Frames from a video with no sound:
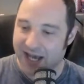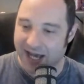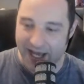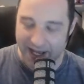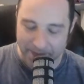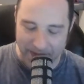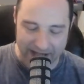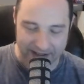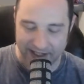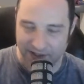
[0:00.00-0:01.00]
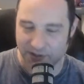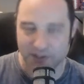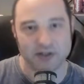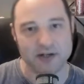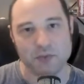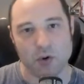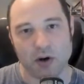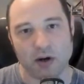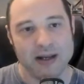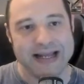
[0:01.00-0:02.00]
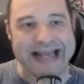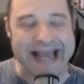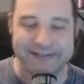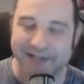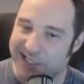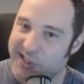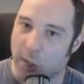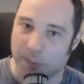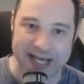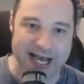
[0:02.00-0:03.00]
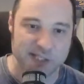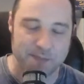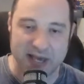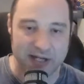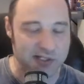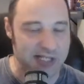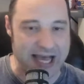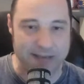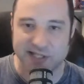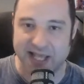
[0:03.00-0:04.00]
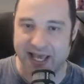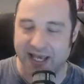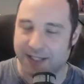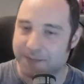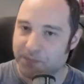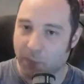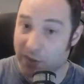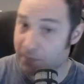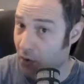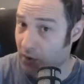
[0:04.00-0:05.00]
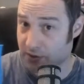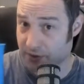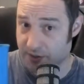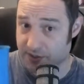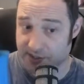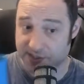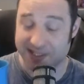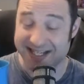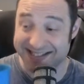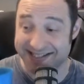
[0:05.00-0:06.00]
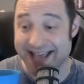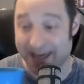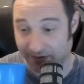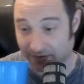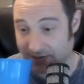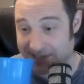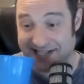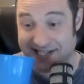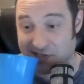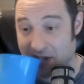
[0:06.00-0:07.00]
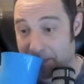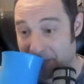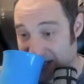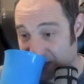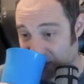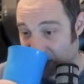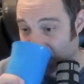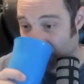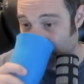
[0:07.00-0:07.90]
I couldn't agree more. And let us hope, guys, better times ahead with more cruises together, because that sounds amazing.